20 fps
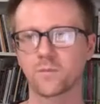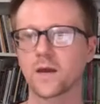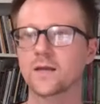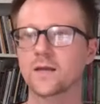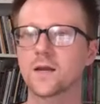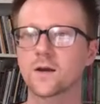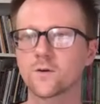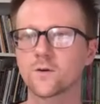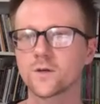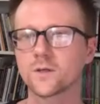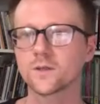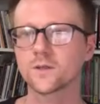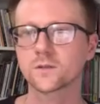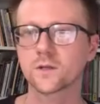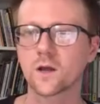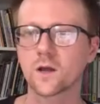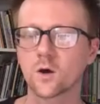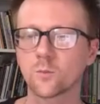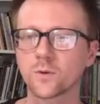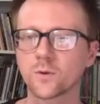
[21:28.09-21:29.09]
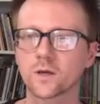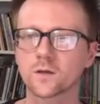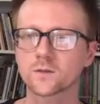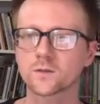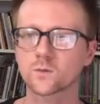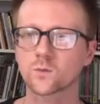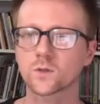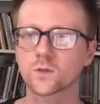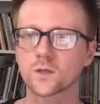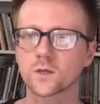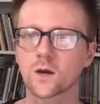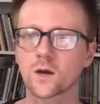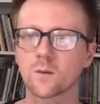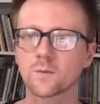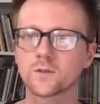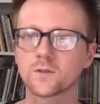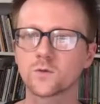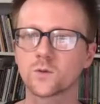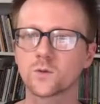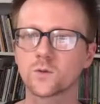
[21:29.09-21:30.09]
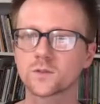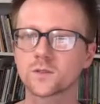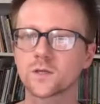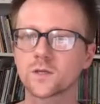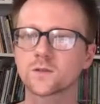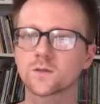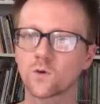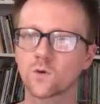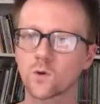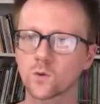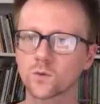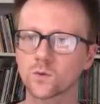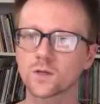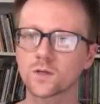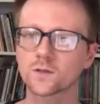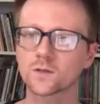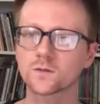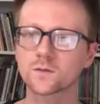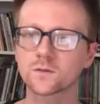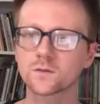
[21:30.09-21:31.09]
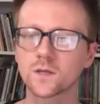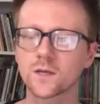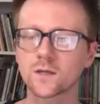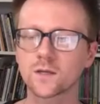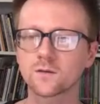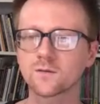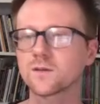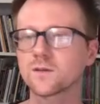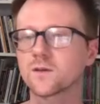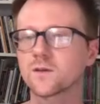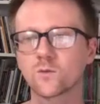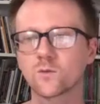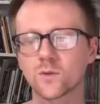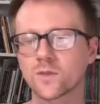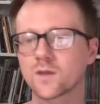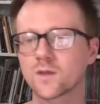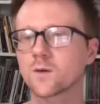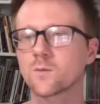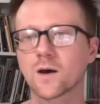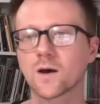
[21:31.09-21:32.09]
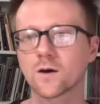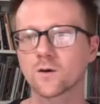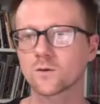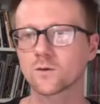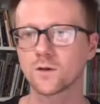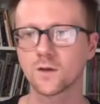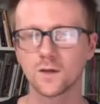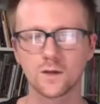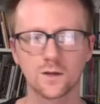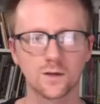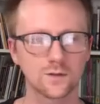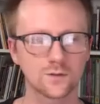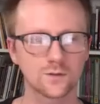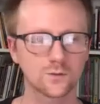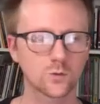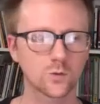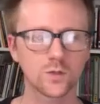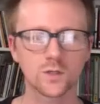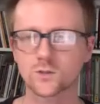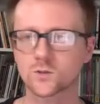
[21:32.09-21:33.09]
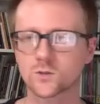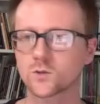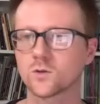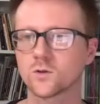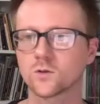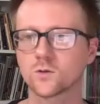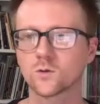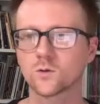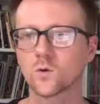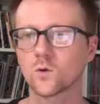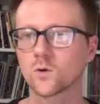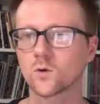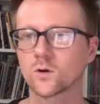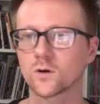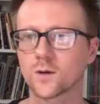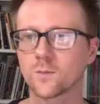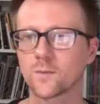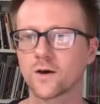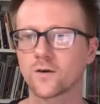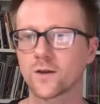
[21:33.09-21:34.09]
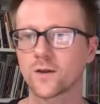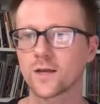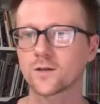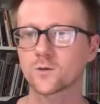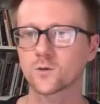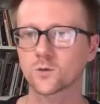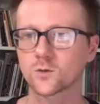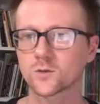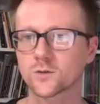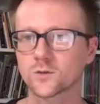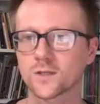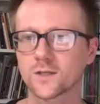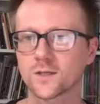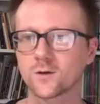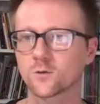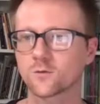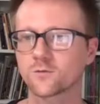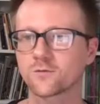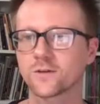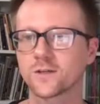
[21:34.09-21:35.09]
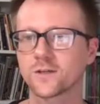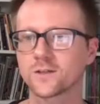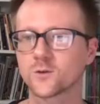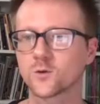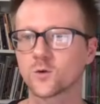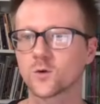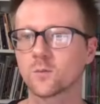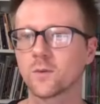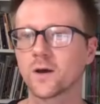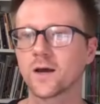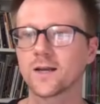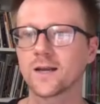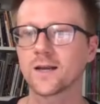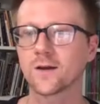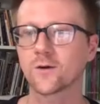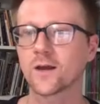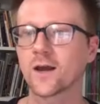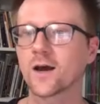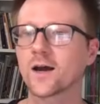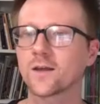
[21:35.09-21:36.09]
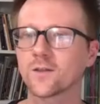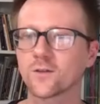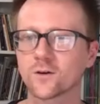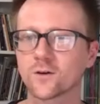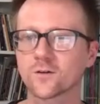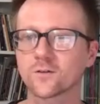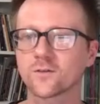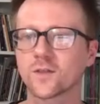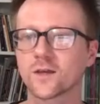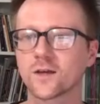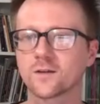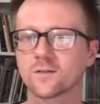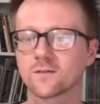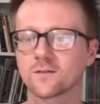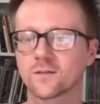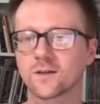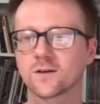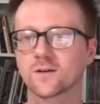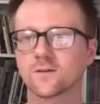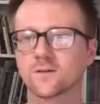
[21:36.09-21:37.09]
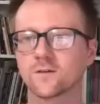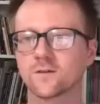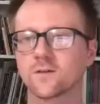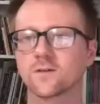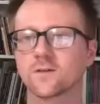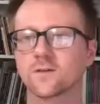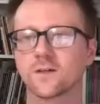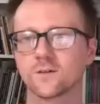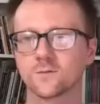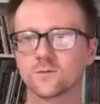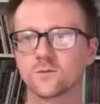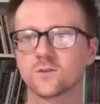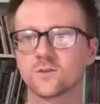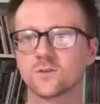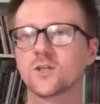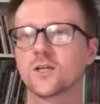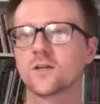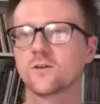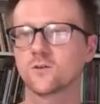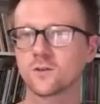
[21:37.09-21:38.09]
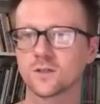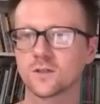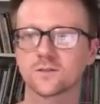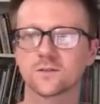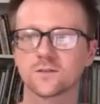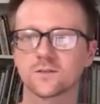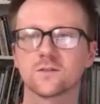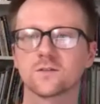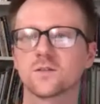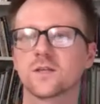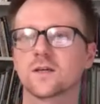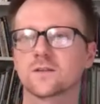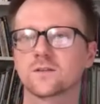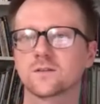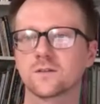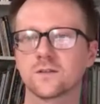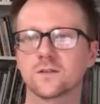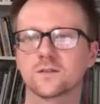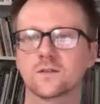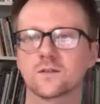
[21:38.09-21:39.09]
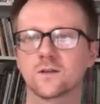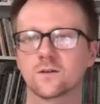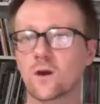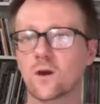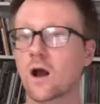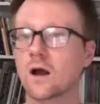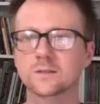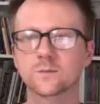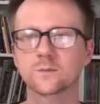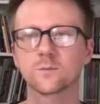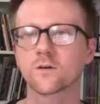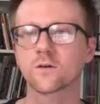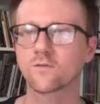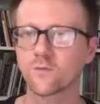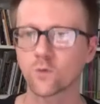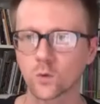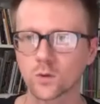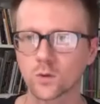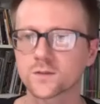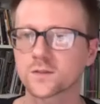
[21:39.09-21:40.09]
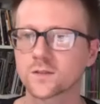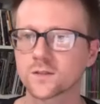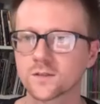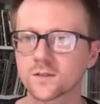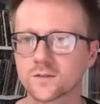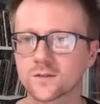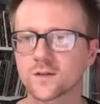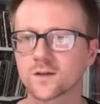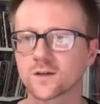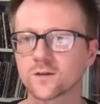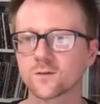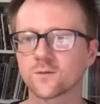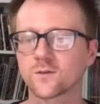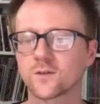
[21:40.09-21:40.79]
binaries and helping us really come into a sense of wholeness. And, you know, if we think about traditional lore about angels, they don't fit into a binary either. They're genderless, they're sexless, they're cosmic forces.